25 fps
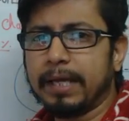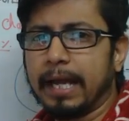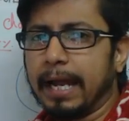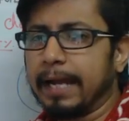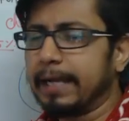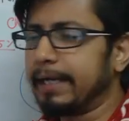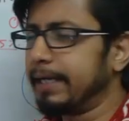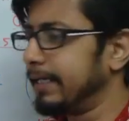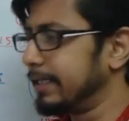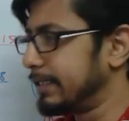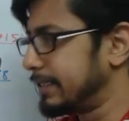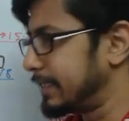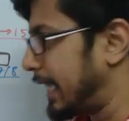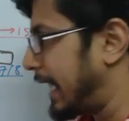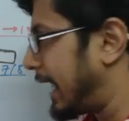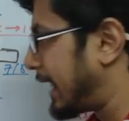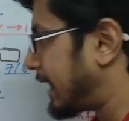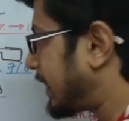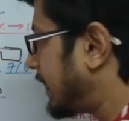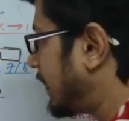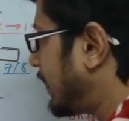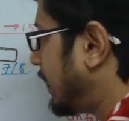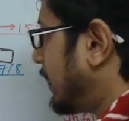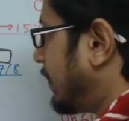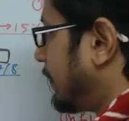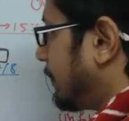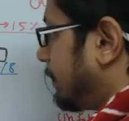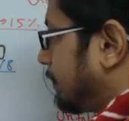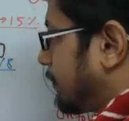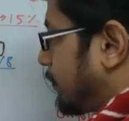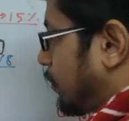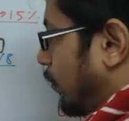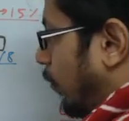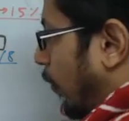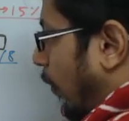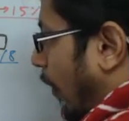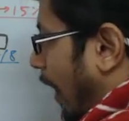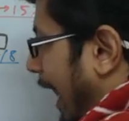behind is that
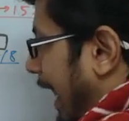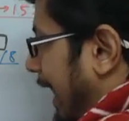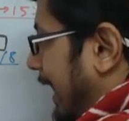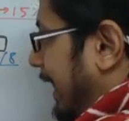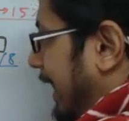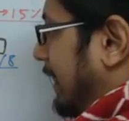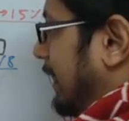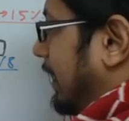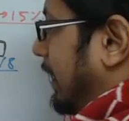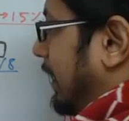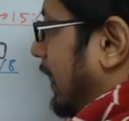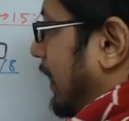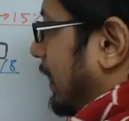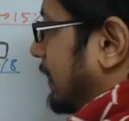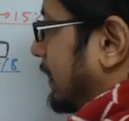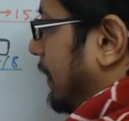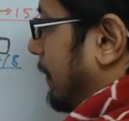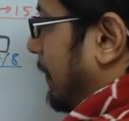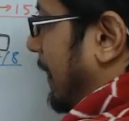while